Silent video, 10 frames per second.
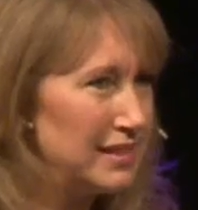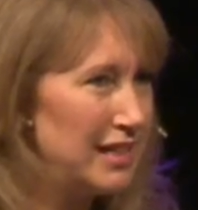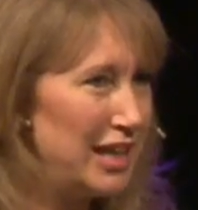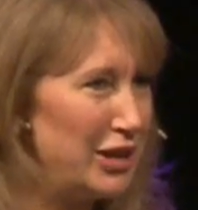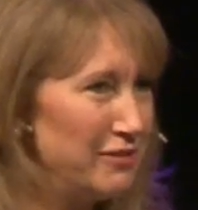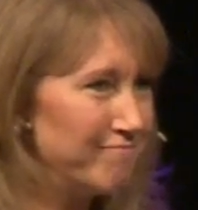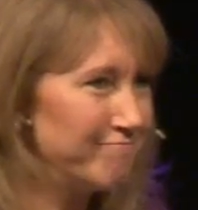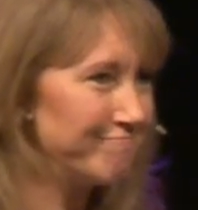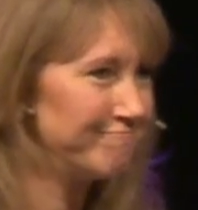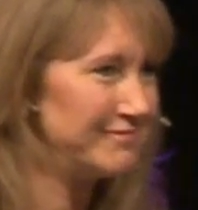You know,
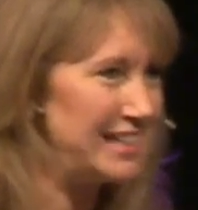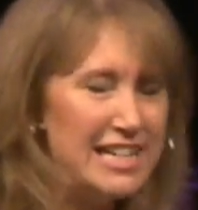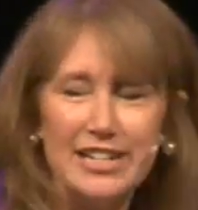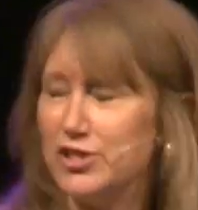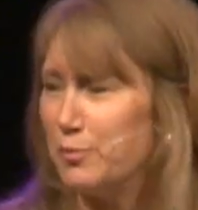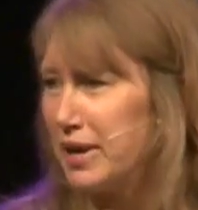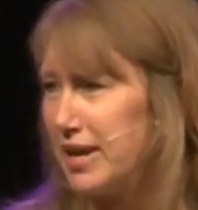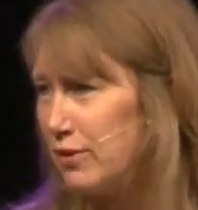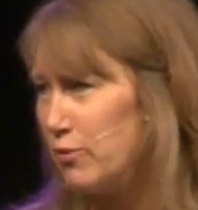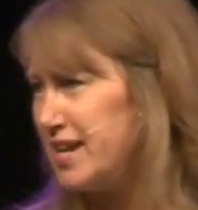he needs your
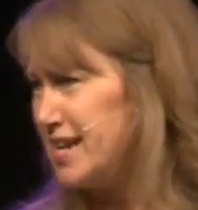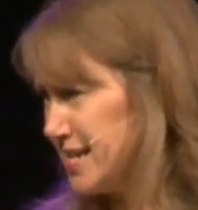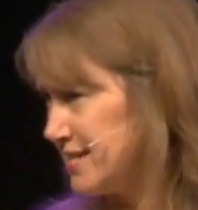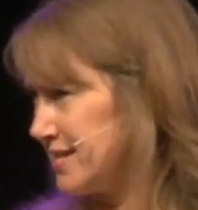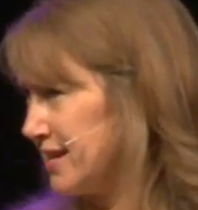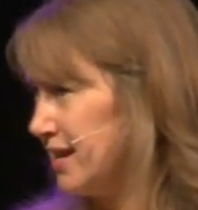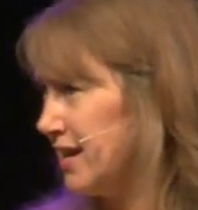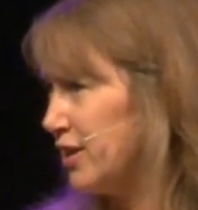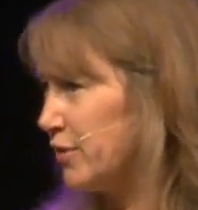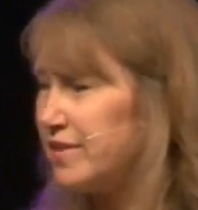money, or he needs
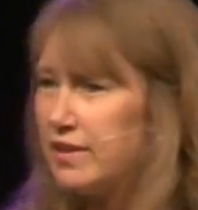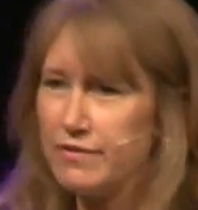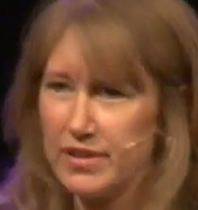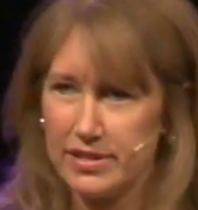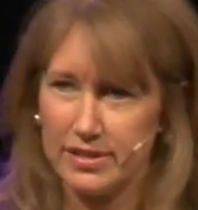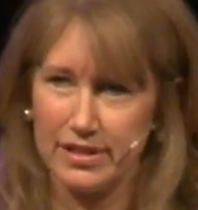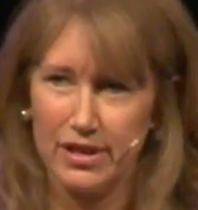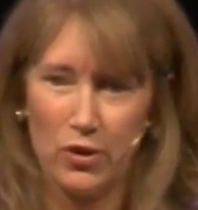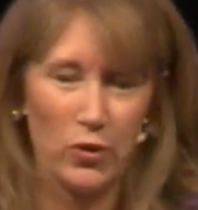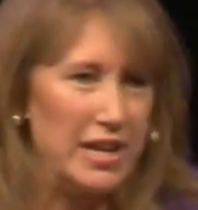your service,
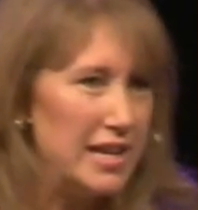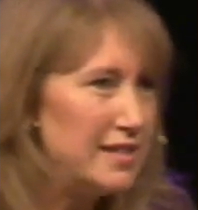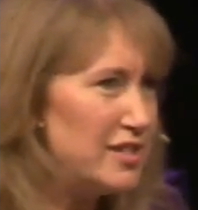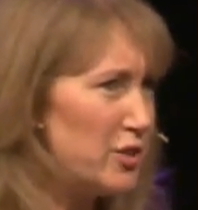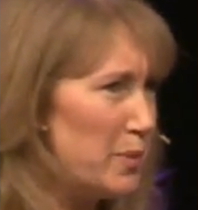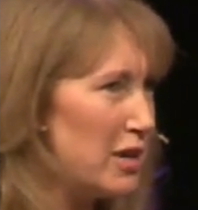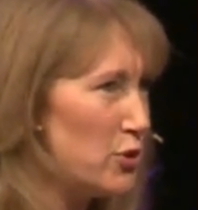or he needs you to be